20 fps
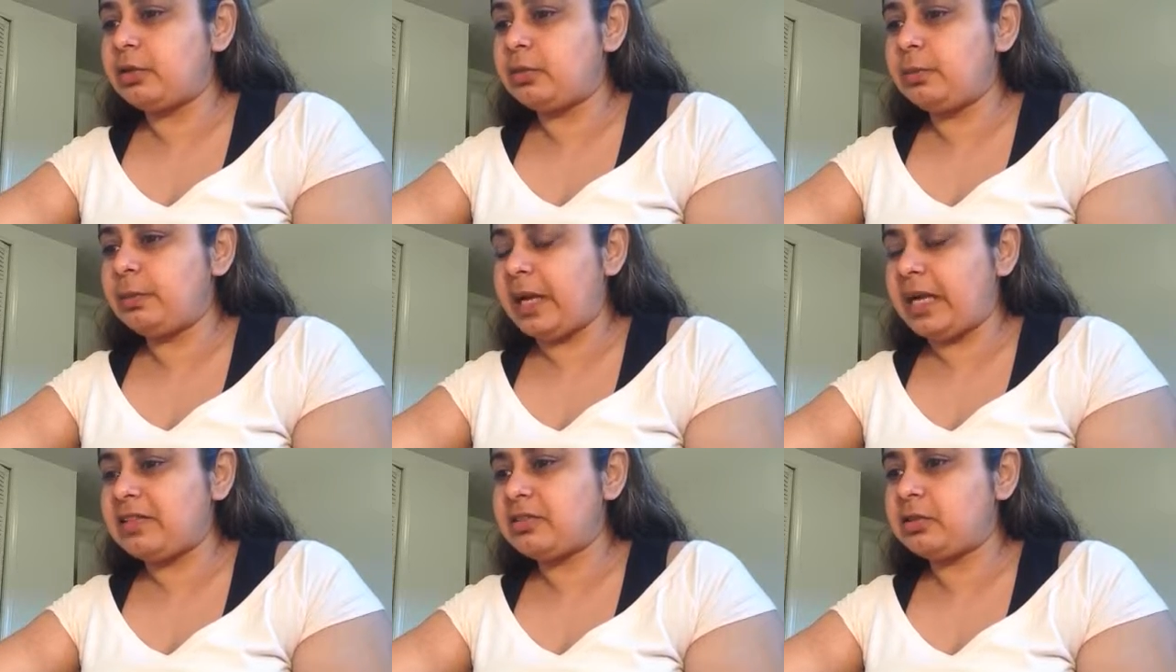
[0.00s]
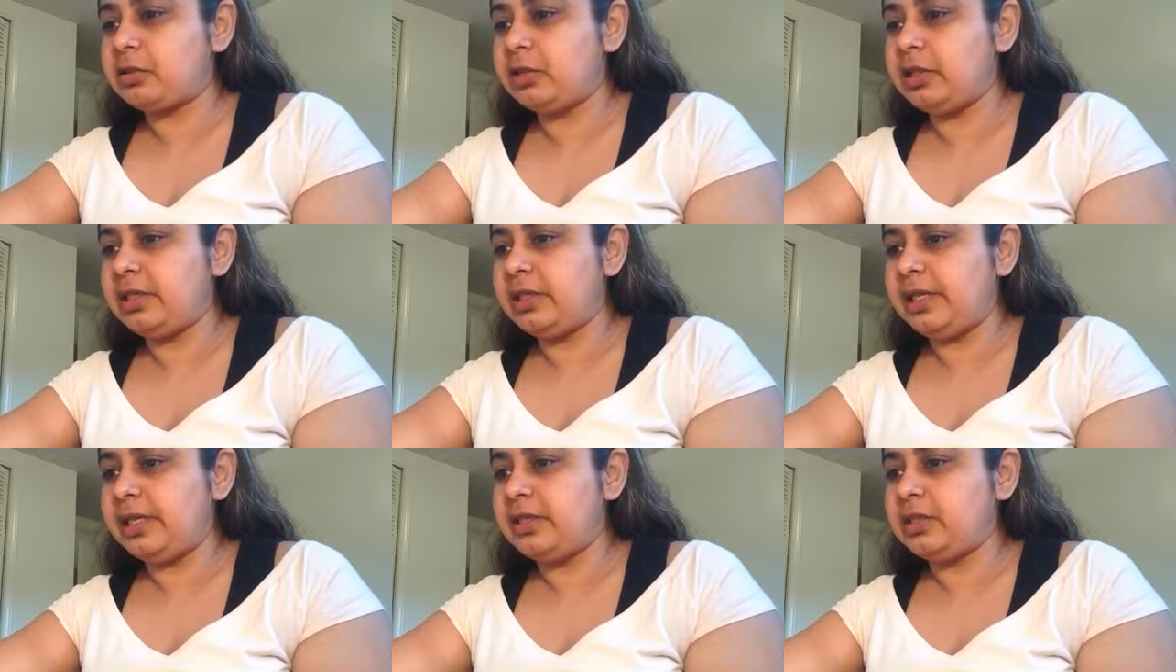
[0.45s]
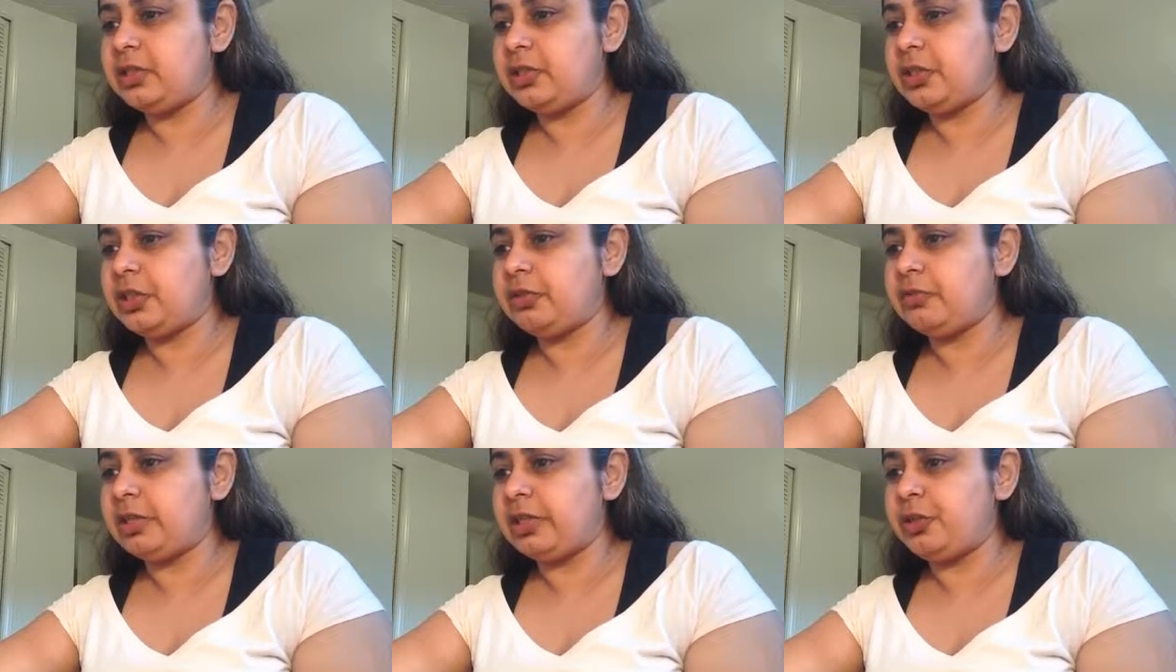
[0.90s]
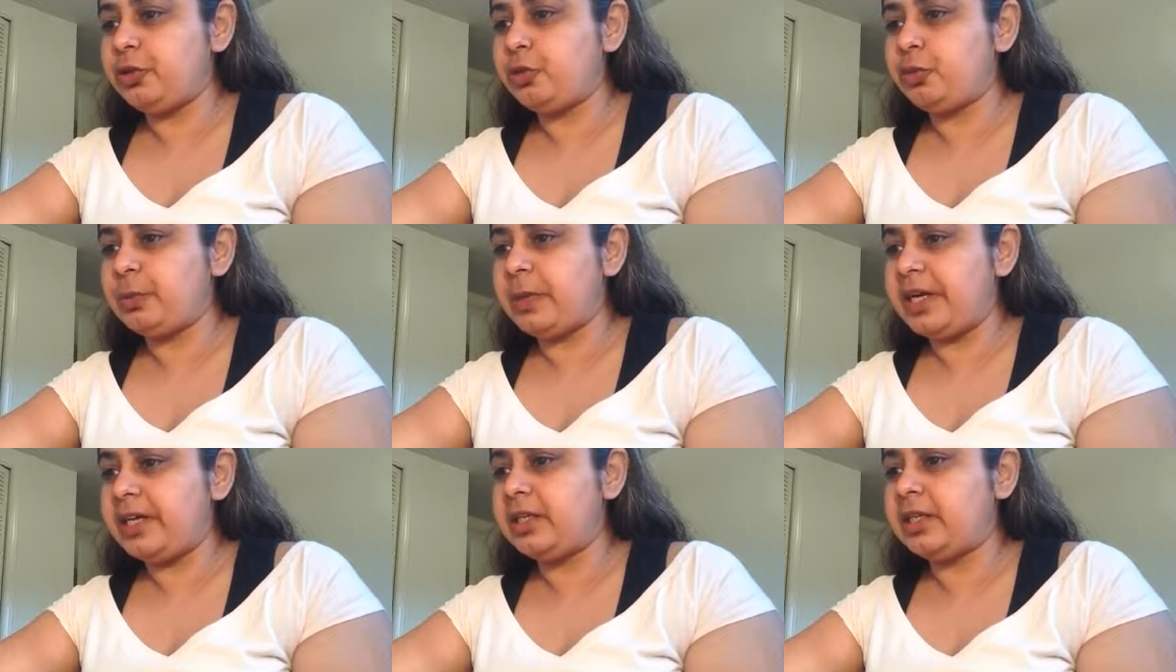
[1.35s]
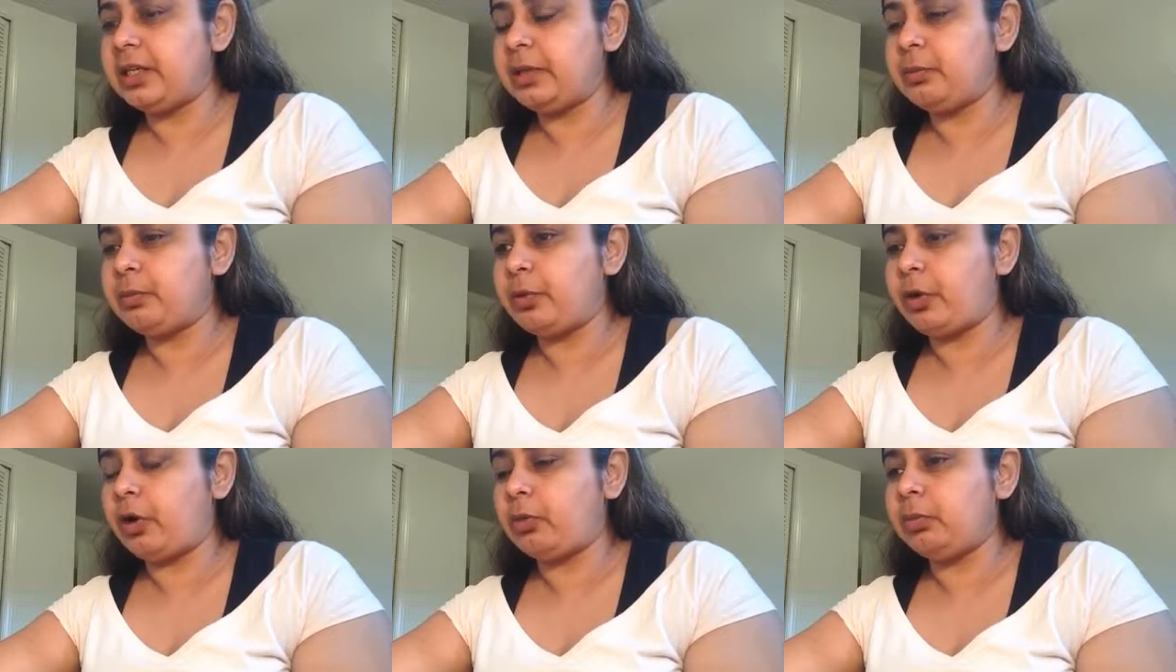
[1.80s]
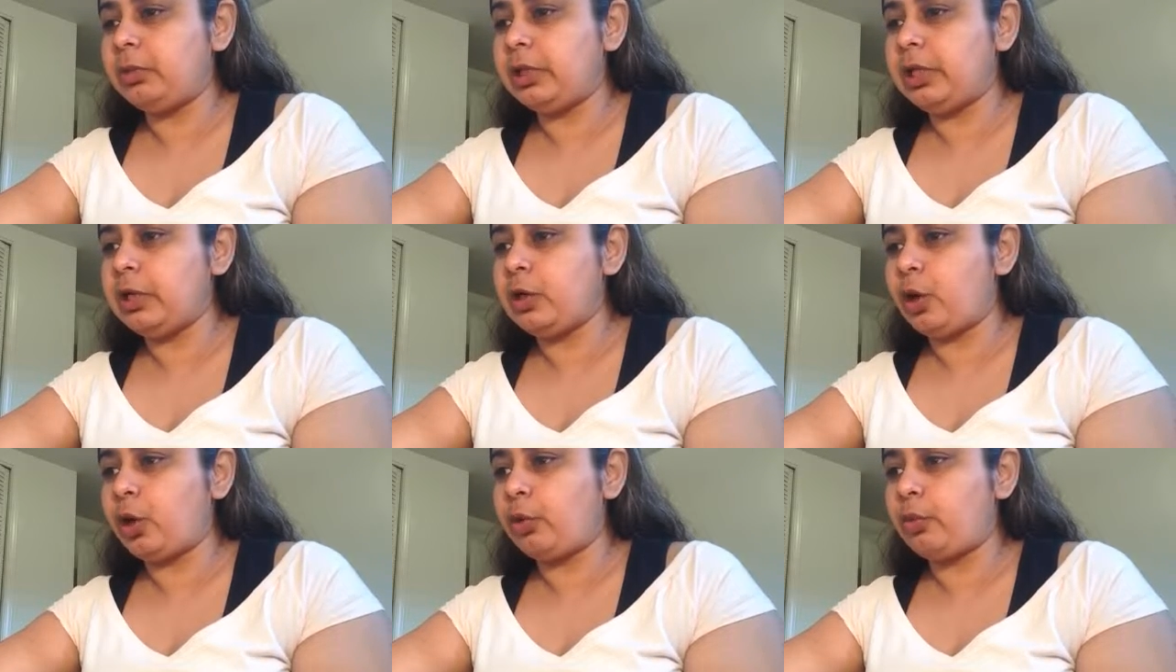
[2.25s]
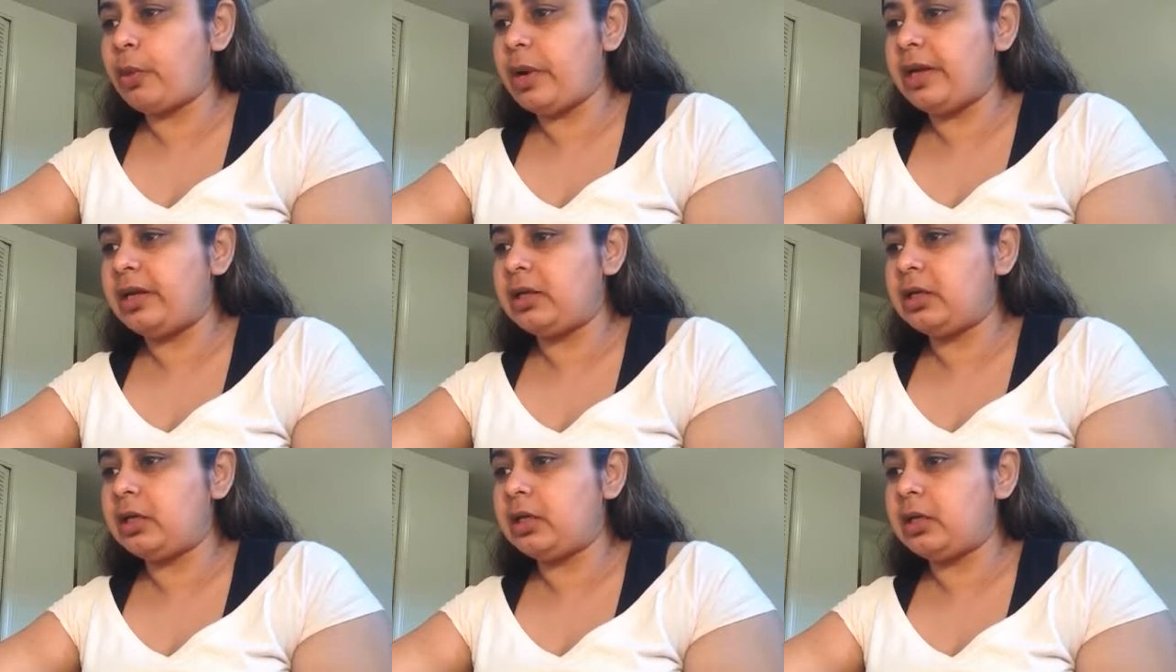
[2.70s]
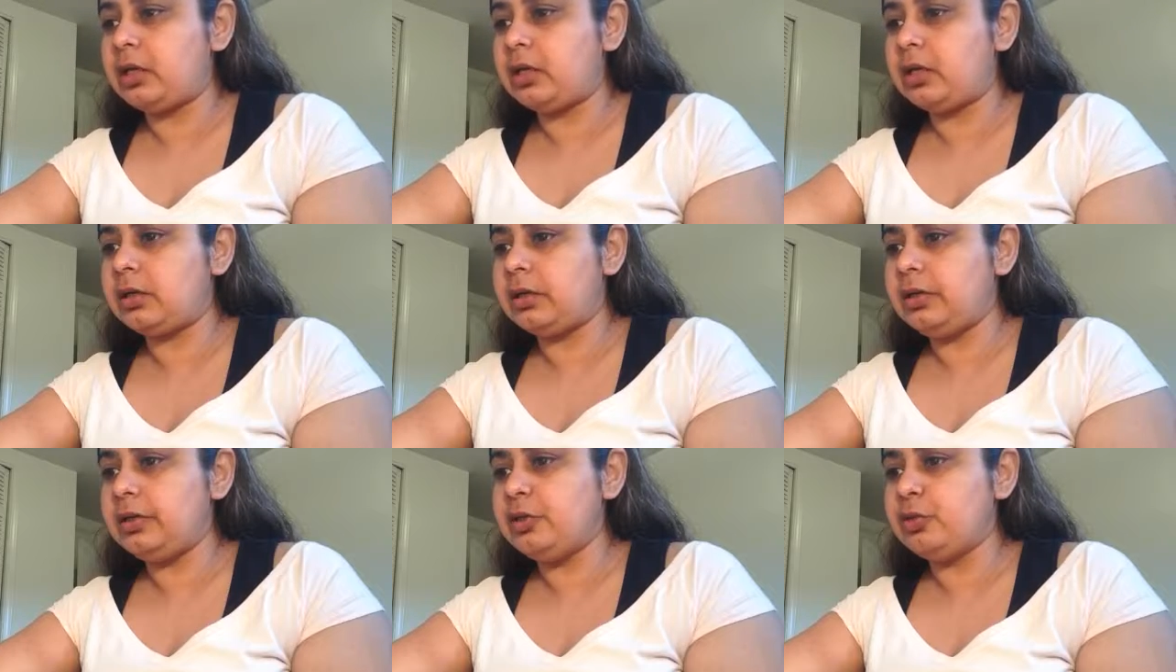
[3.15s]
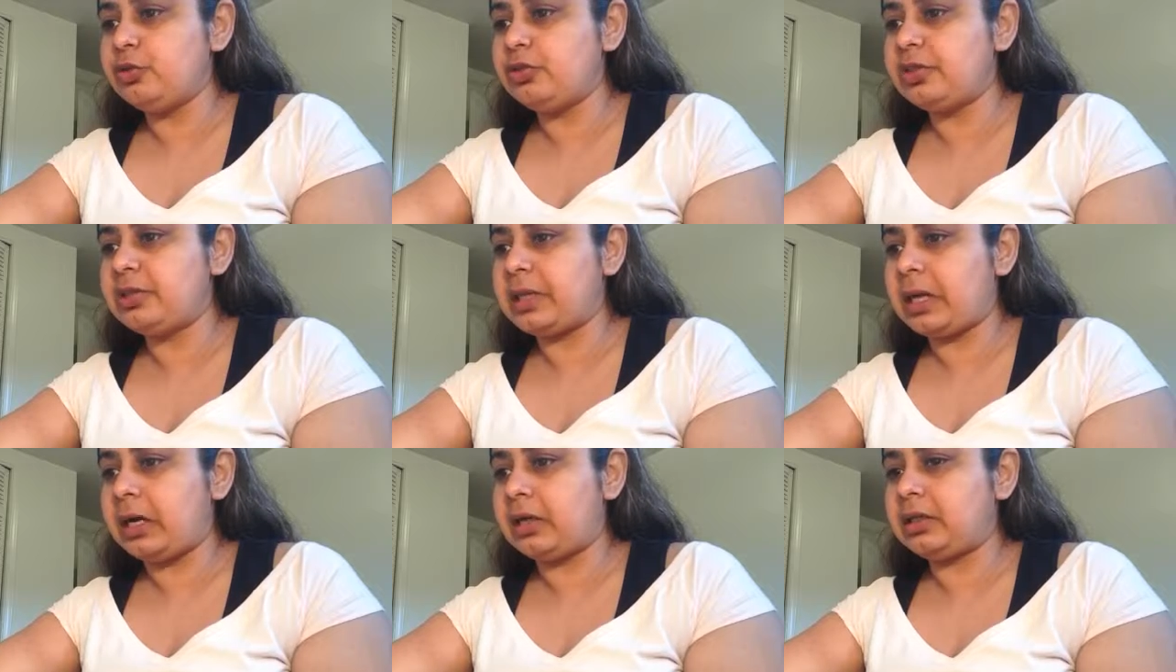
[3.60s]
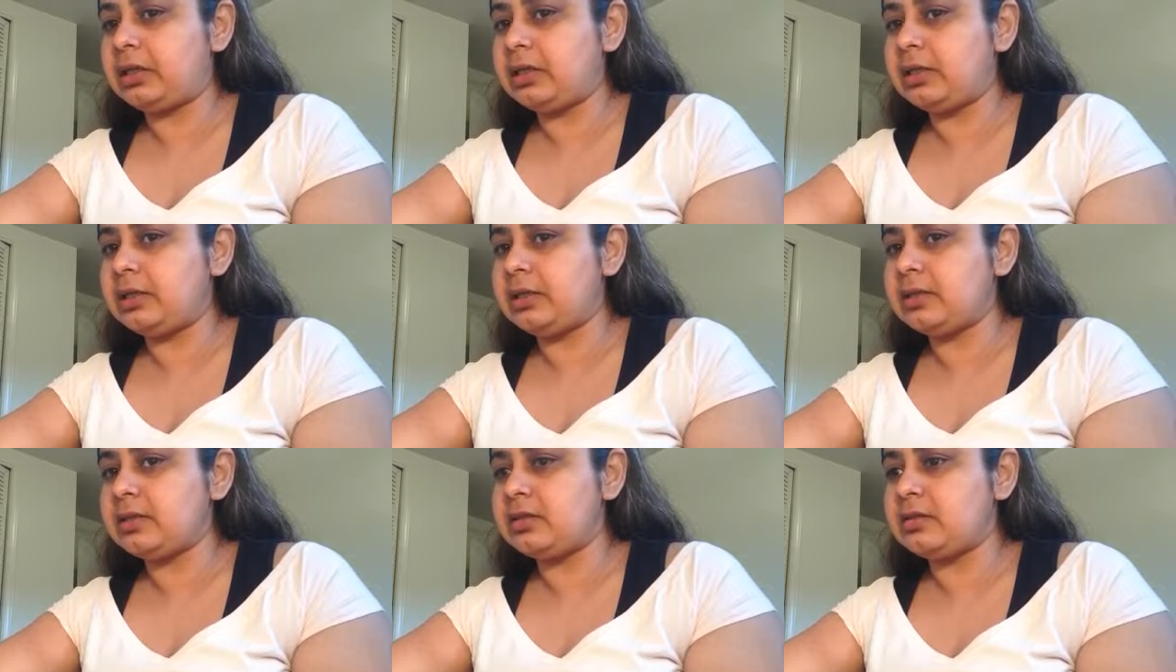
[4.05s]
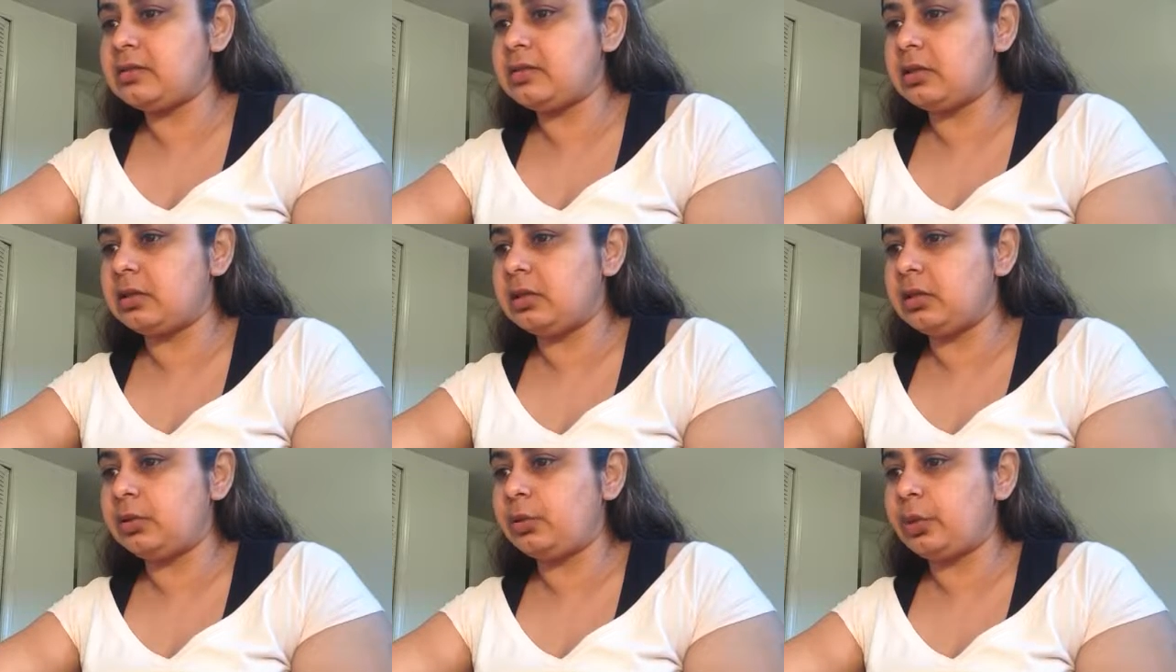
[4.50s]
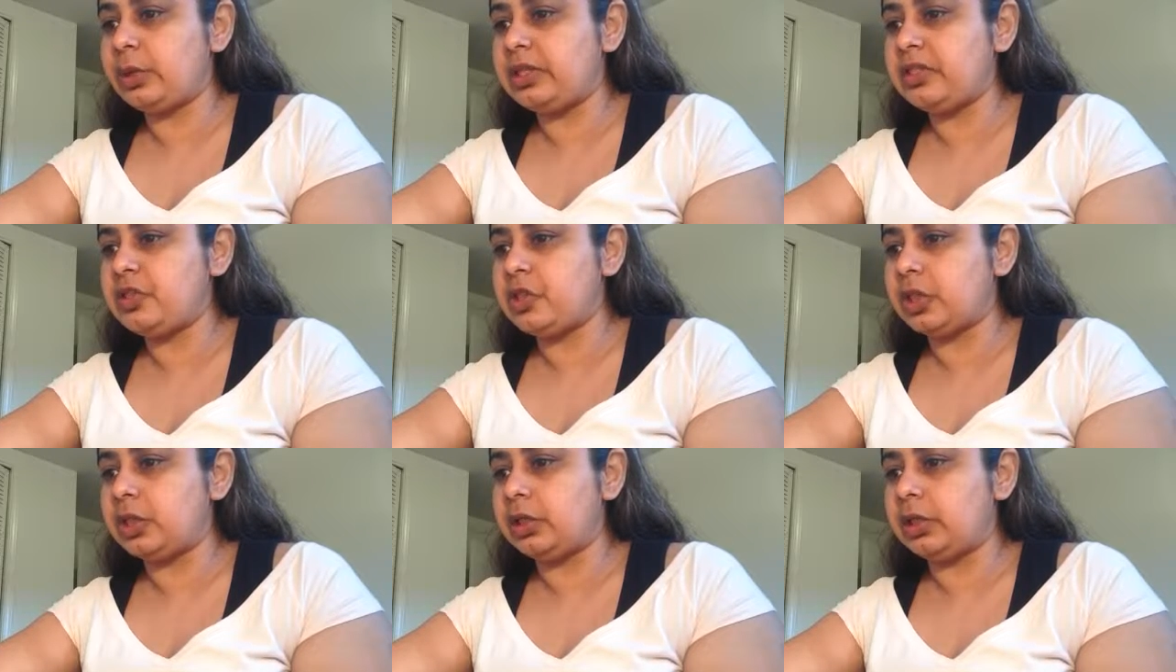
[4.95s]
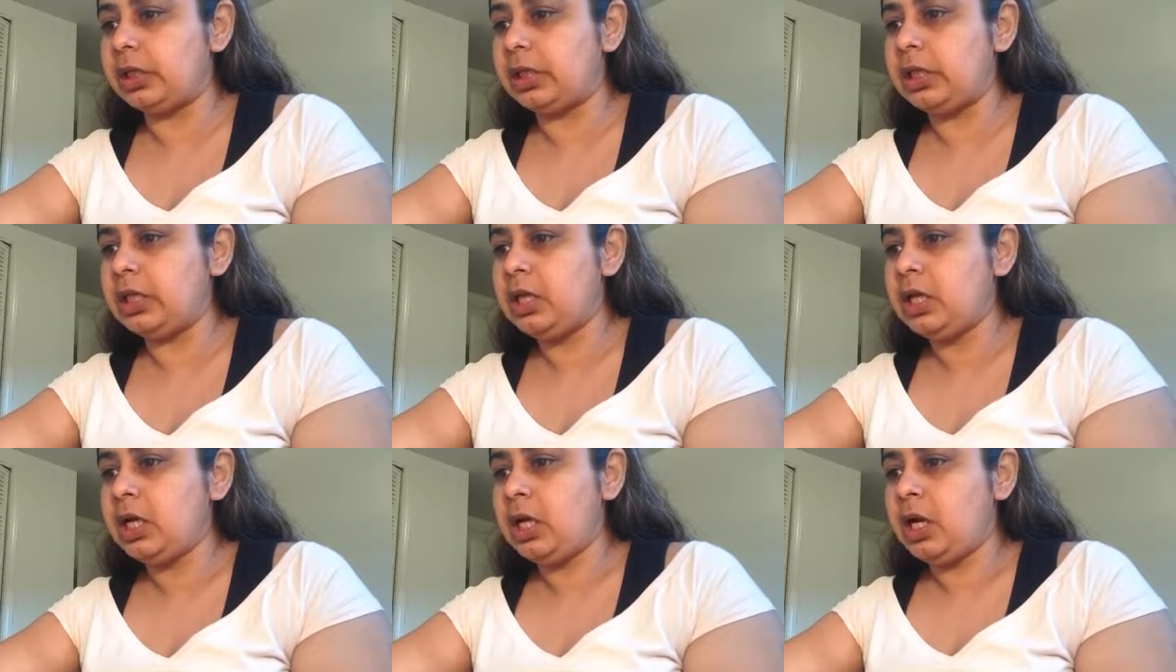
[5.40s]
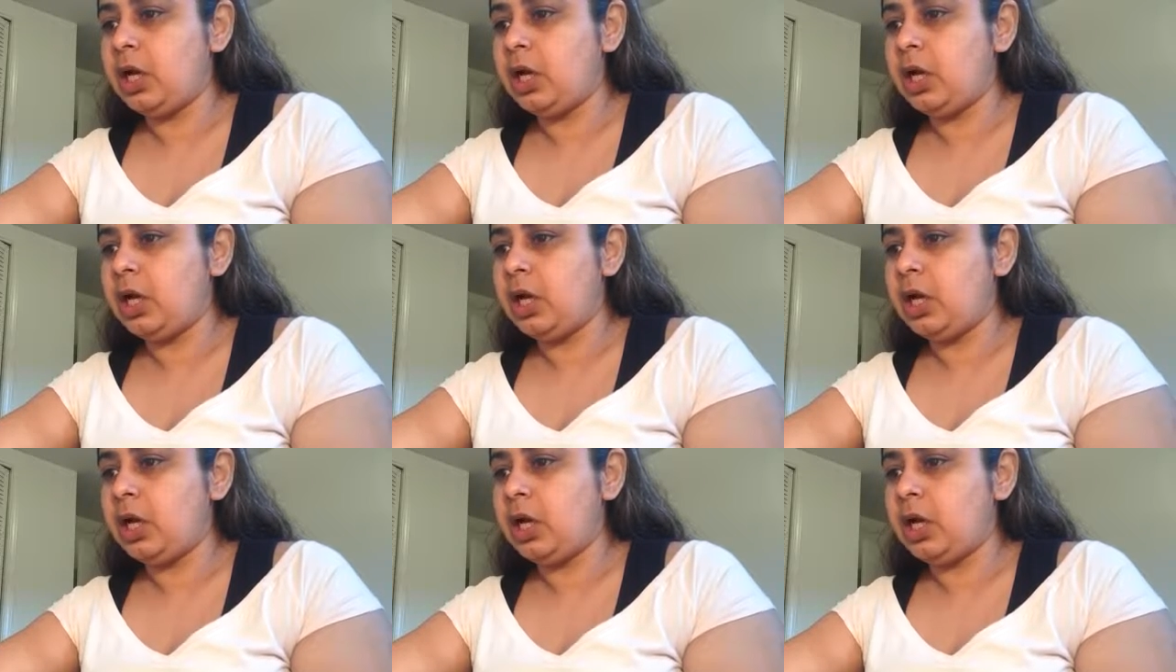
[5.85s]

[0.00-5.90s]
masculine energy, when you met them probably, or when you started this twin journey,